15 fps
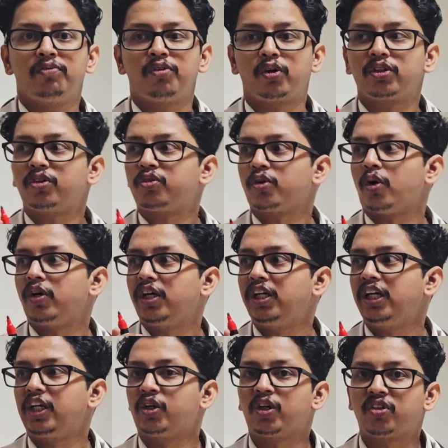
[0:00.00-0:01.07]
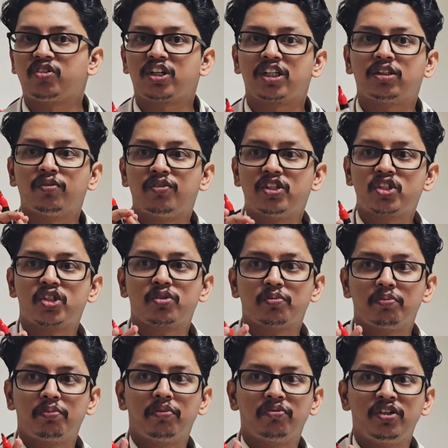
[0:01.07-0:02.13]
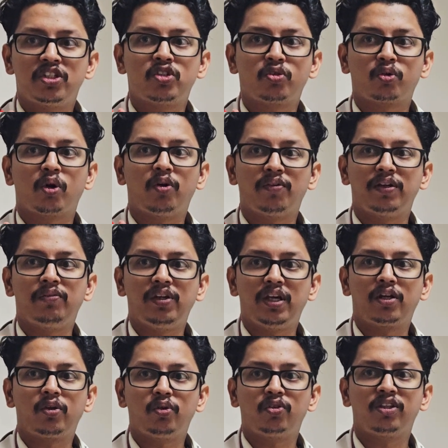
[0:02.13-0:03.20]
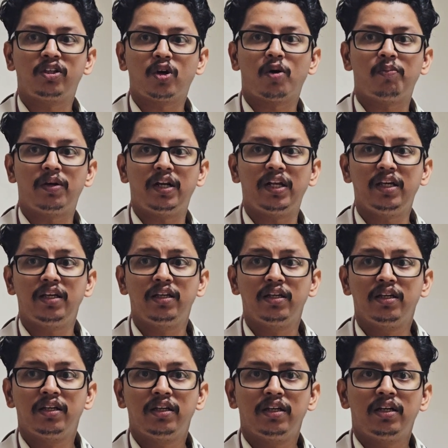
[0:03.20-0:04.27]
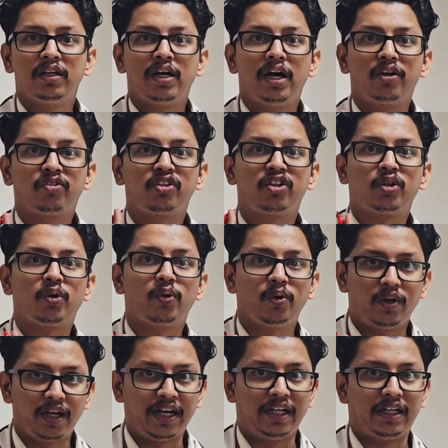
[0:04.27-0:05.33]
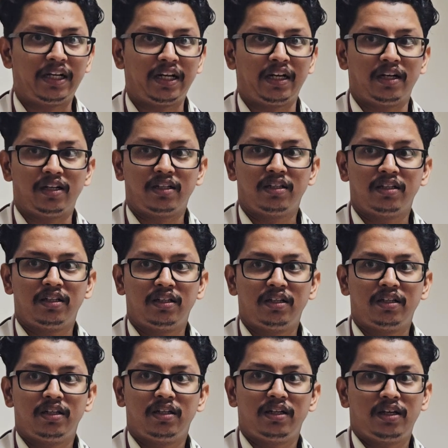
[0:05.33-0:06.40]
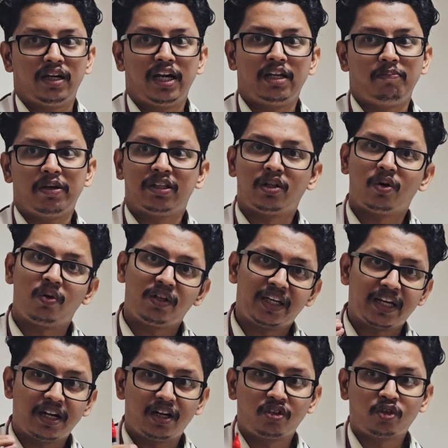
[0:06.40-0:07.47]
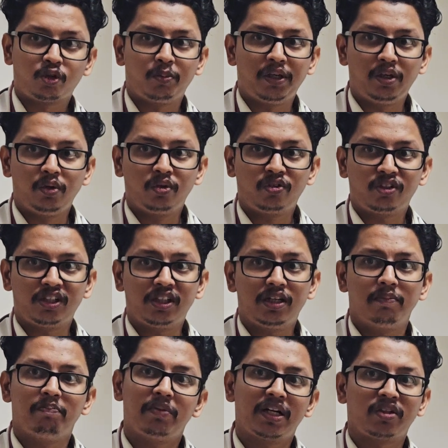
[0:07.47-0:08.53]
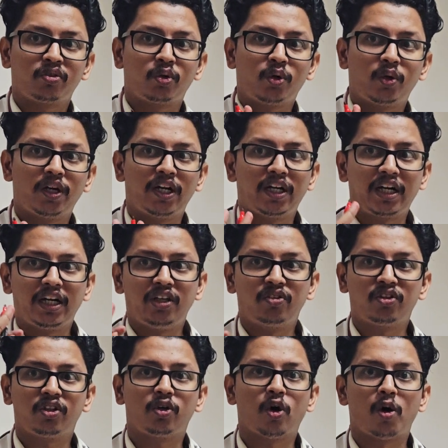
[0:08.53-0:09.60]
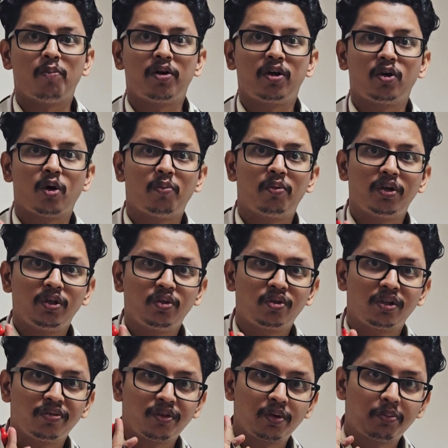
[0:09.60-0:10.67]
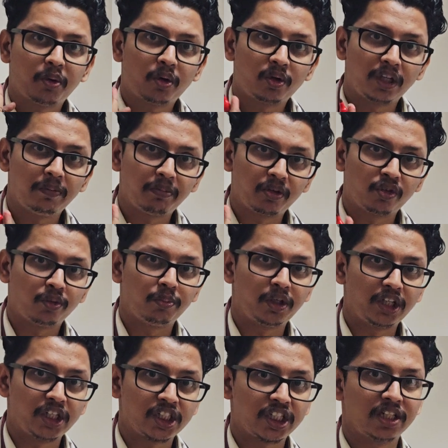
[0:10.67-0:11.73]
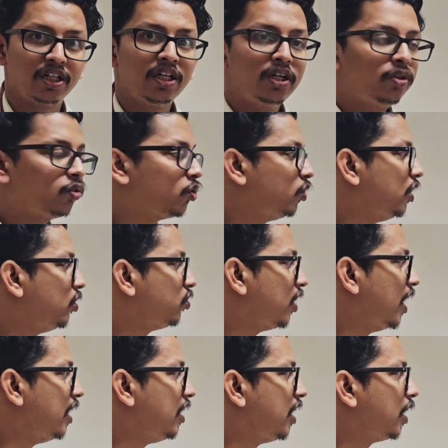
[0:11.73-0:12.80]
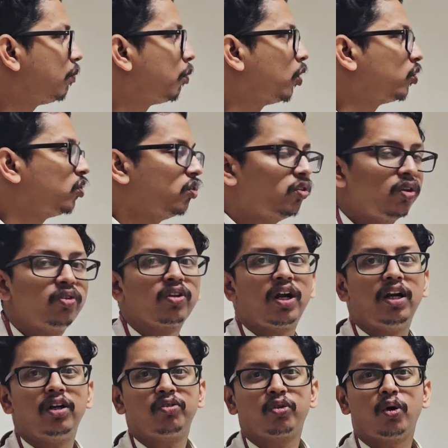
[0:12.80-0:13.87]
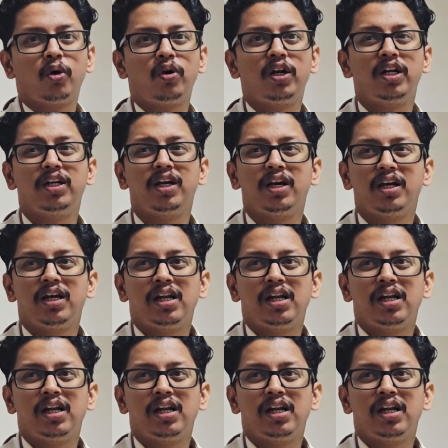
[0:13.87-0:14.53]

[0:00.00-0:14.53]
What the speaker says: For the solid liquid extraction, which solvent we are using commonly? Acetonitrile. And methanol can also be used, but acetonitrile is the common compound used for protein precipitation. So this entire process is called solid